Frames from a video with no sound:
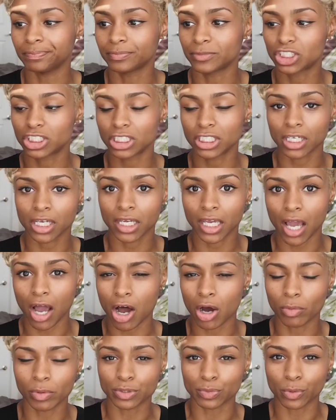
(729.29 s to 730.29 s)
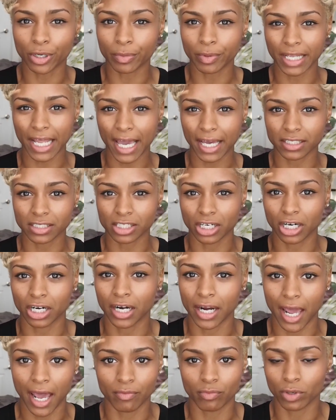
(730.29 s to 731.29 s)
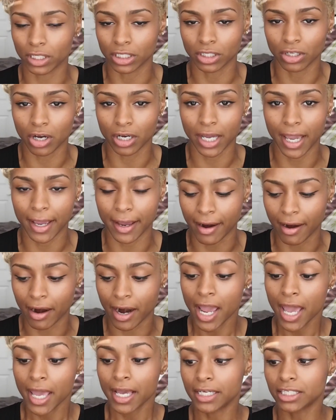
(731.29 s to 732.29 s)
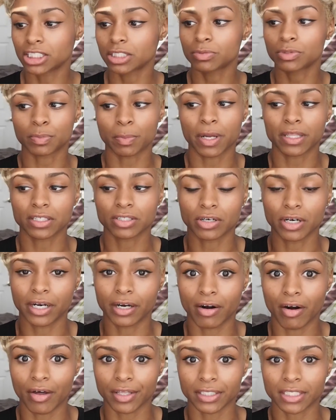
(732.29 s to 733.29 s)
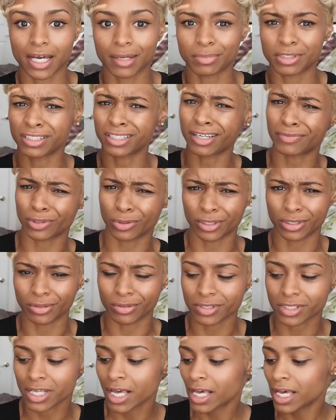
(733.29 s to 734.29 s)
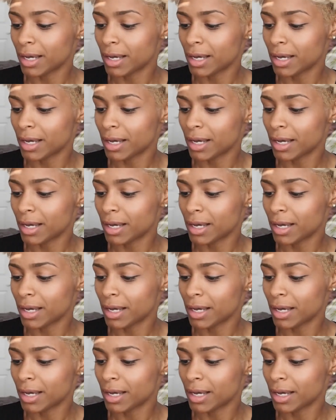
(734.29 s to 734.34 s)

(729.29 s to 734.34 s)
She always wore a relaxer and had really long hair. And she'd spray this on her hair all the time. She loved oils.